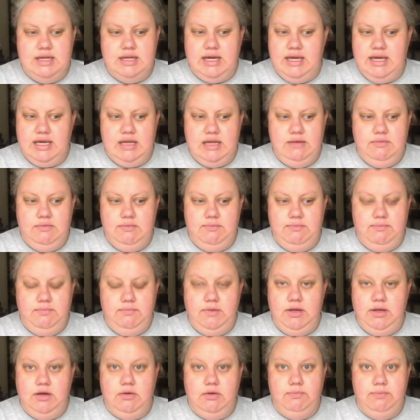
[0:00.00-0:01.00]
I can,
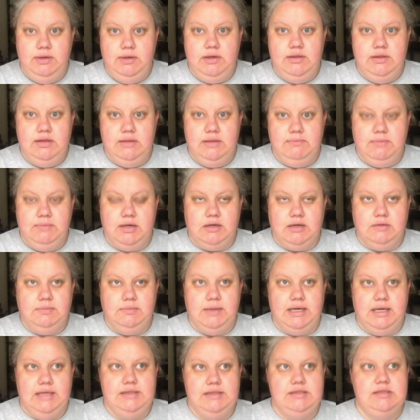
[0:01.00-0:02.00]
build them bunk
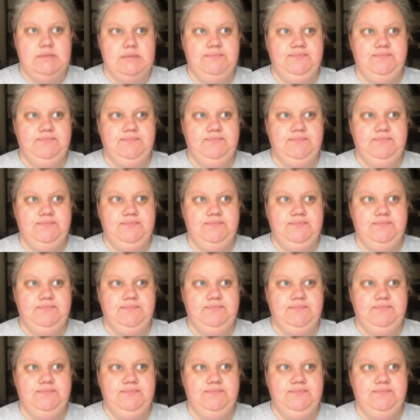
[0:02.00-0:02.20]
beds.